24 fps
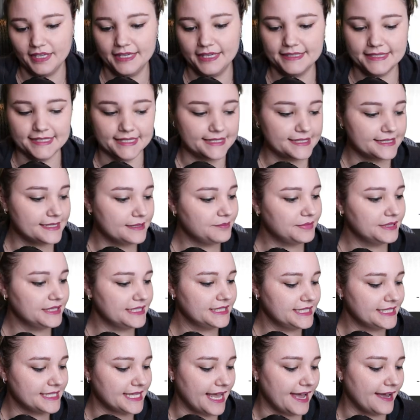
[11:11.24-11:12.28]
It's as simple
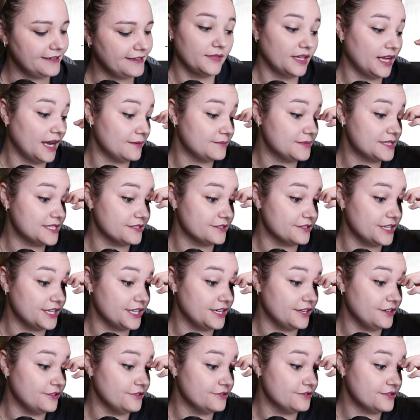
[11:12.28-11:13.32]
as that. I'm still
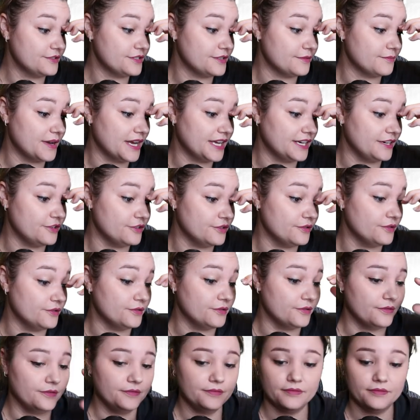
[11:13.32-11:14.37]
getting used to my
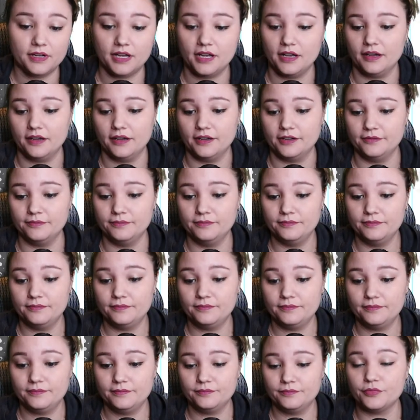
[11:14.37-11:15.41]
new
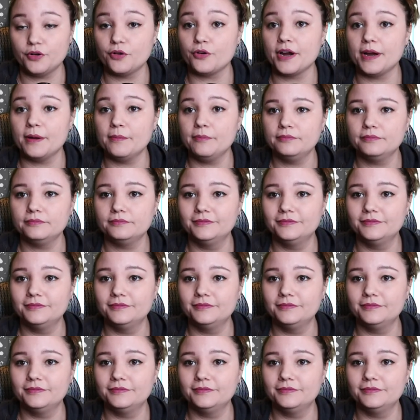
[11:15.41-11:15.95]
program.